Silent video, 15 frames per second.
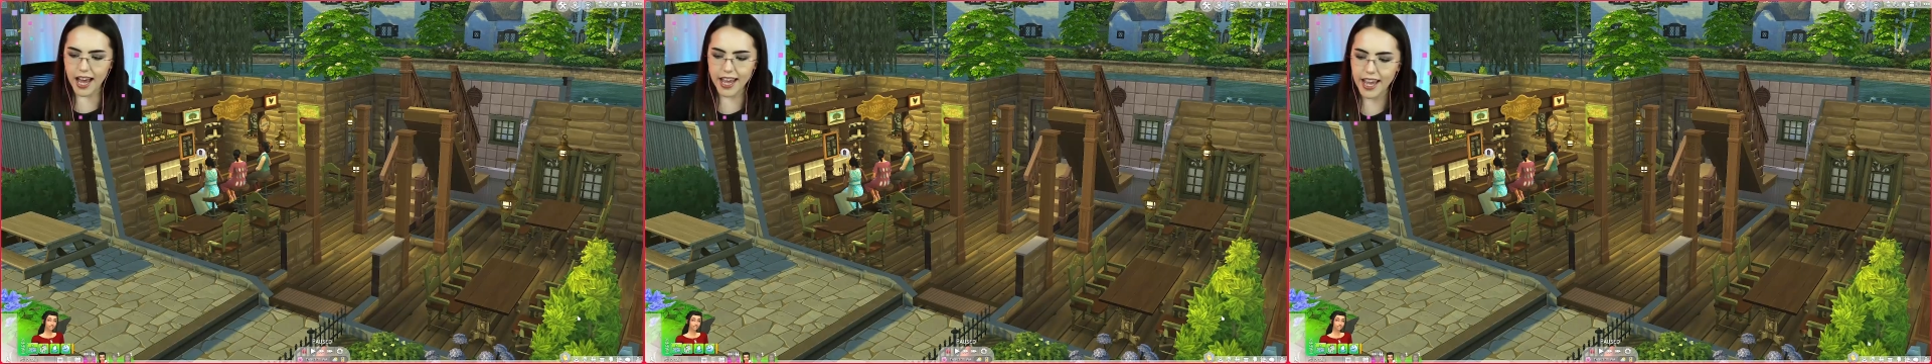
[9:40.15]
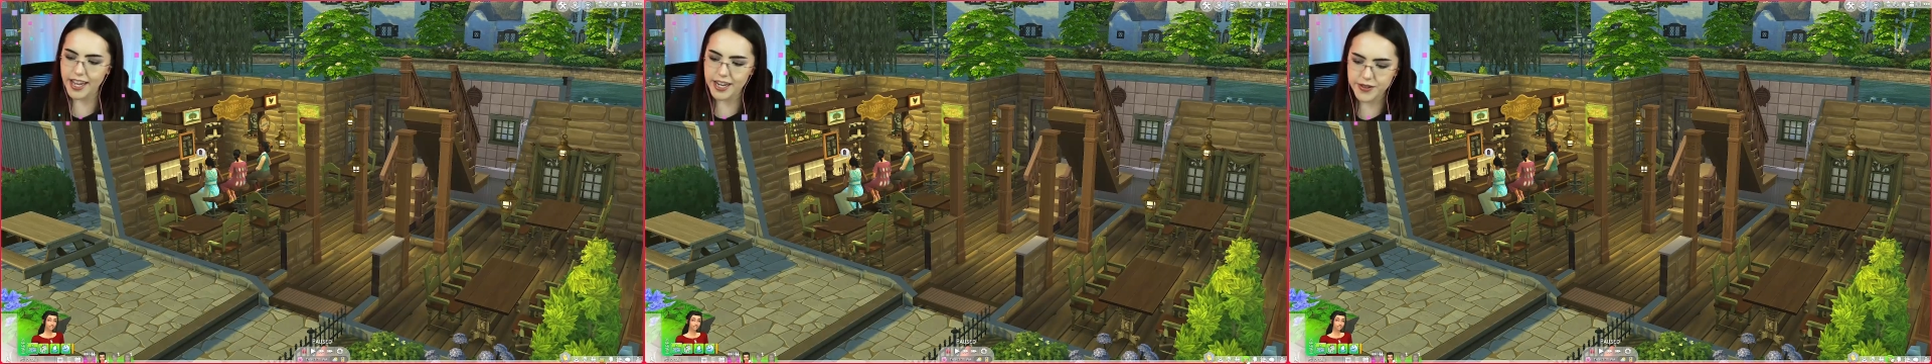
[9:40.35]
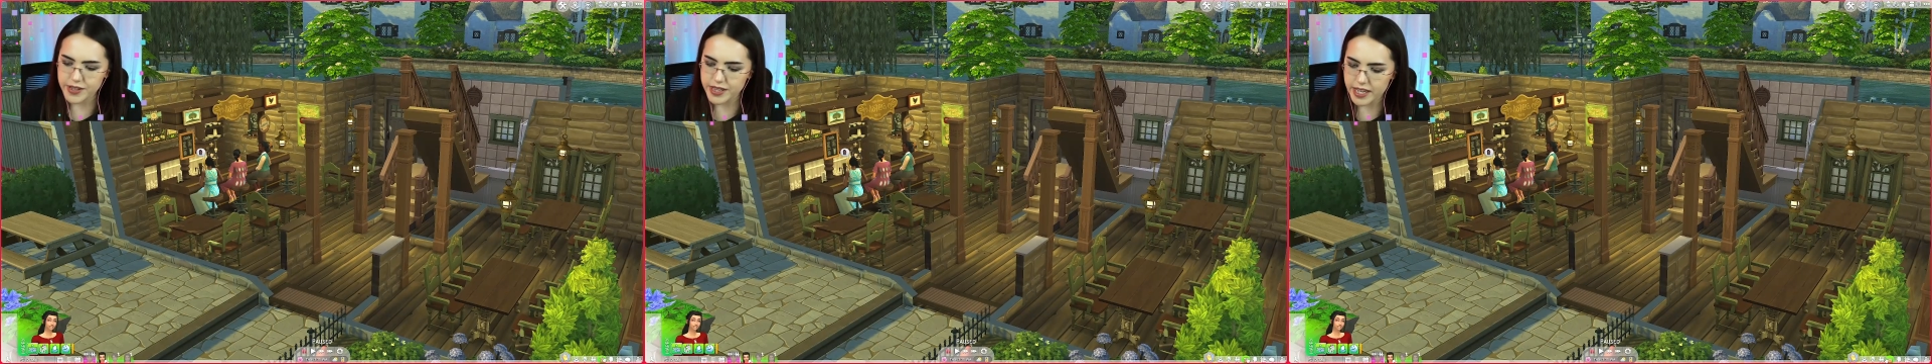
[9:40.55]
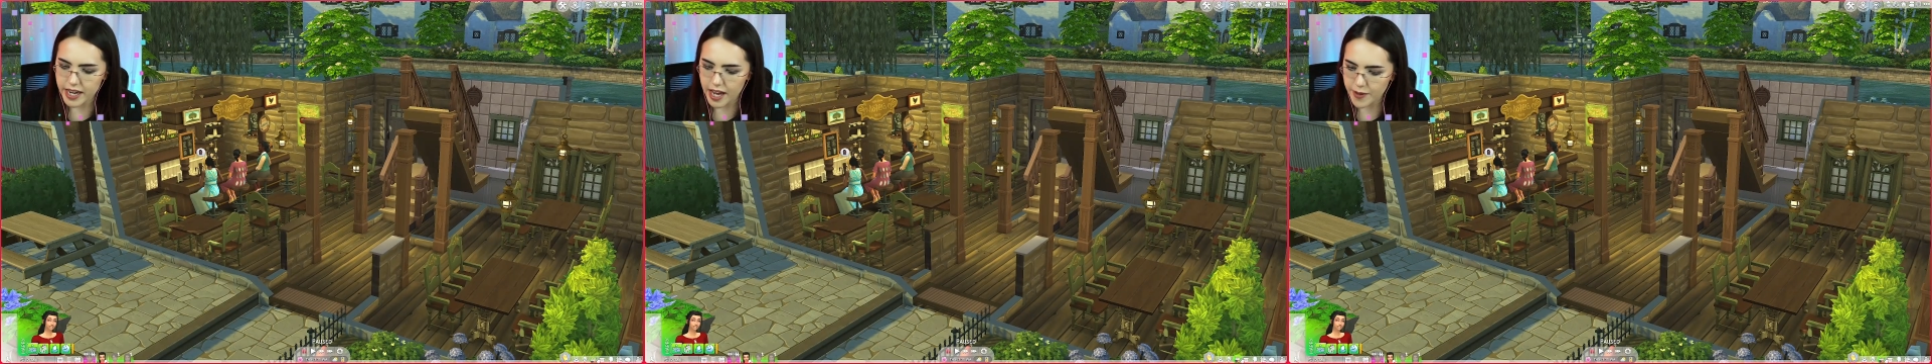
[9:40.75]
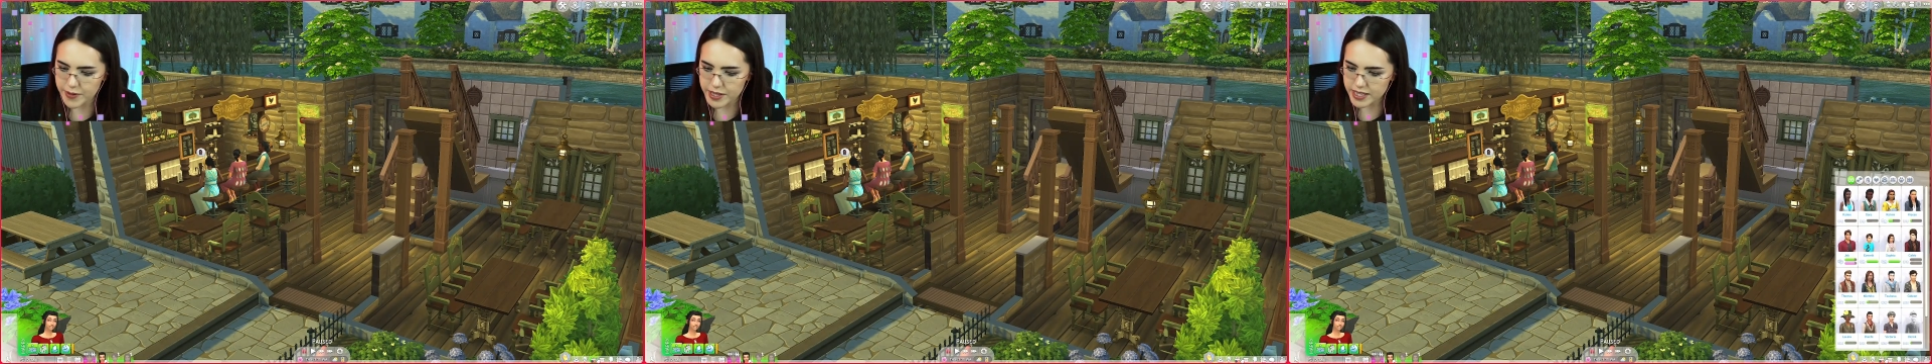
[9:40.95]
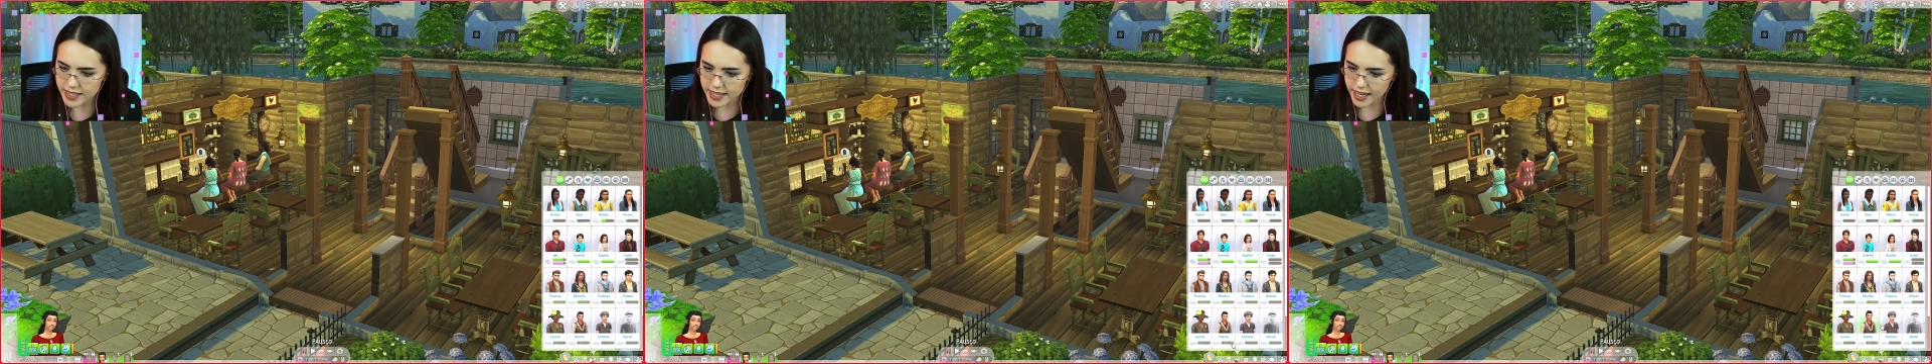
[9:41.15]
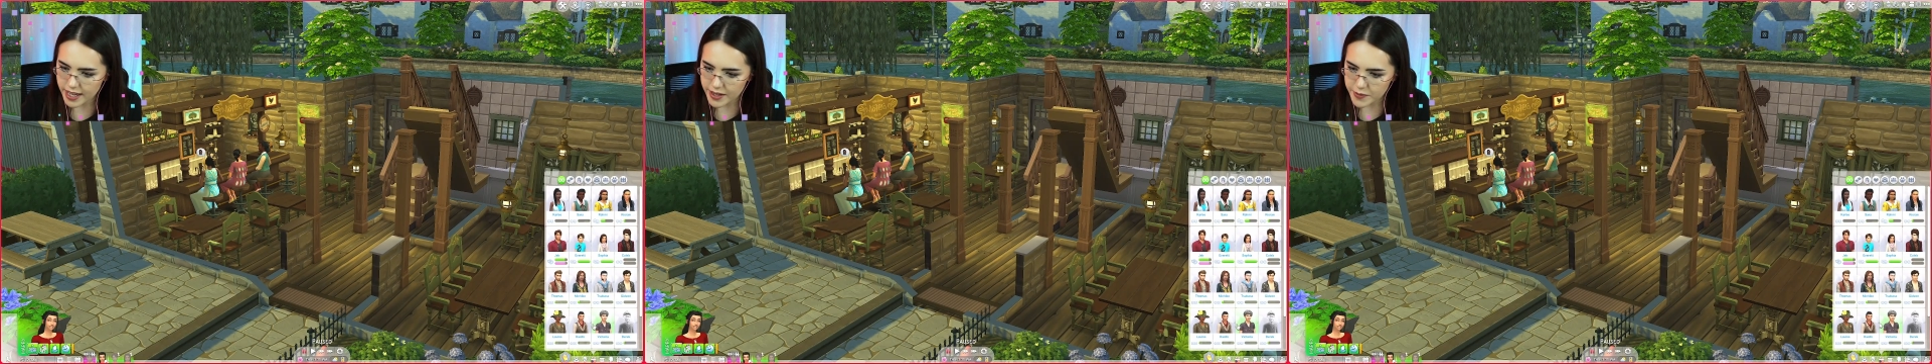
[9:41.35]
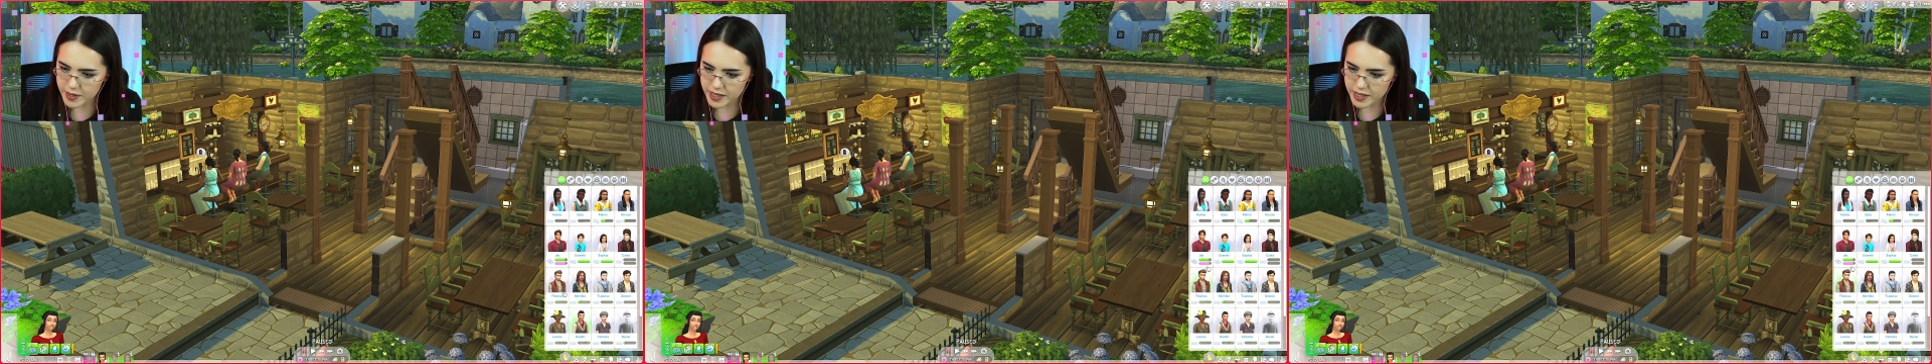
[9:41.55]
hate it when that happens. I hate